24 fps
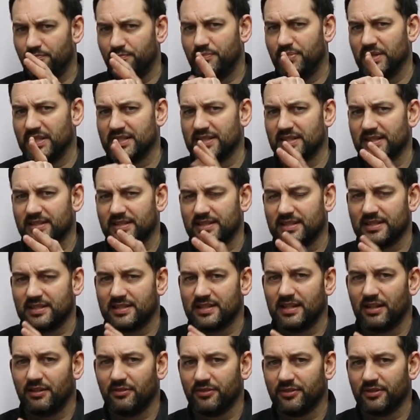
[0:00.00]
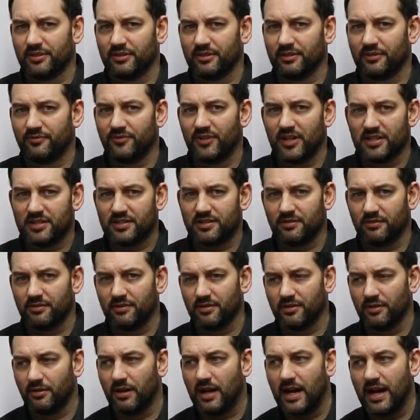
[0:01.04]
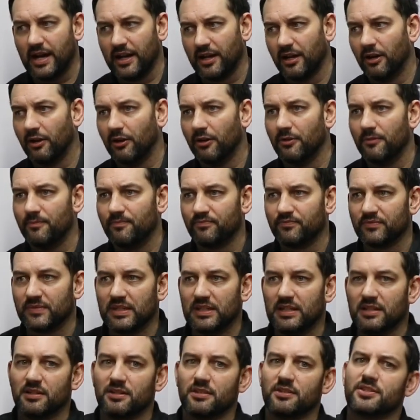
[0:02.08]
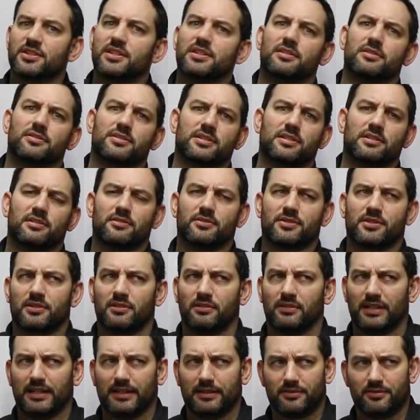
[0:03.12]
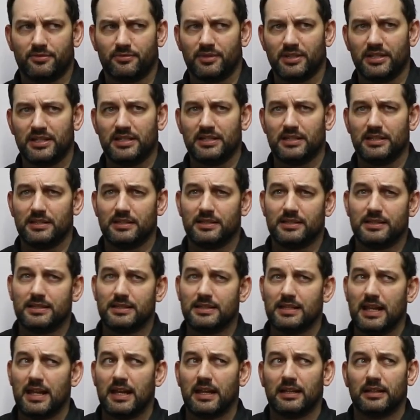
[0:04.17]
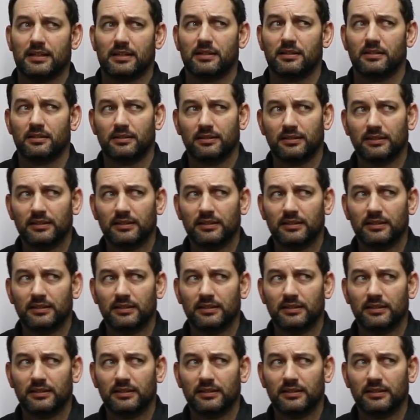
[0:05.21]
businesses down there in Fostoria, Ohio, years and years and years ago, like 2010.